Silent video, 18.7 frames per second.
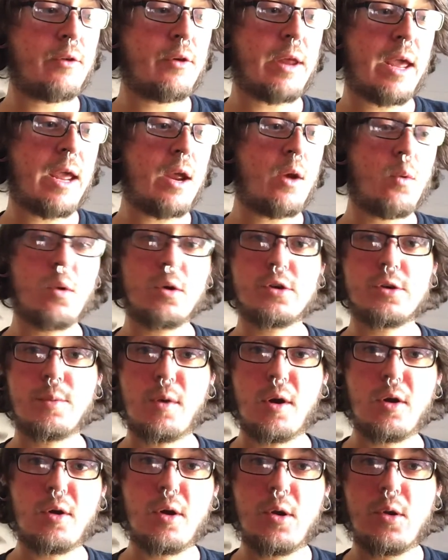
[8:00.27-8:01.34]
day or
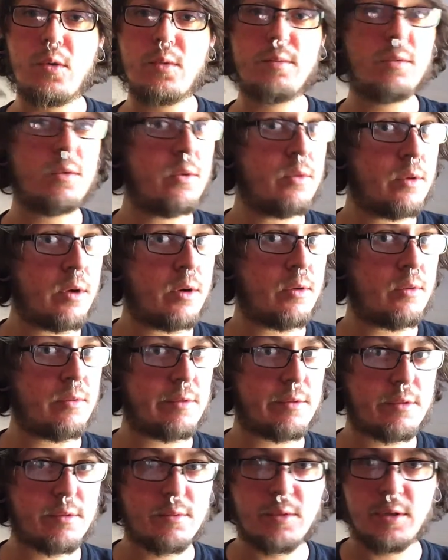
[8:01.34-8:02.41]
tomorrow. Who
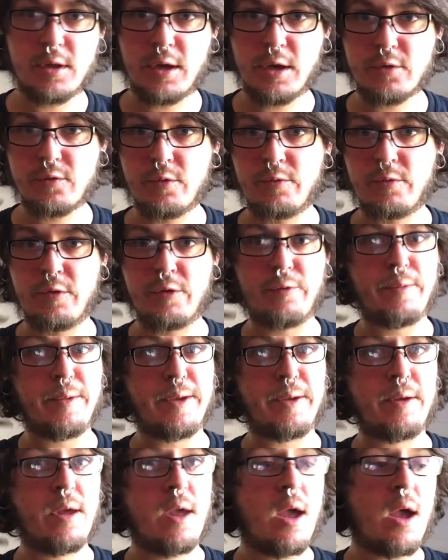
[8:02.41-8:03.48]
knows when the next review will be.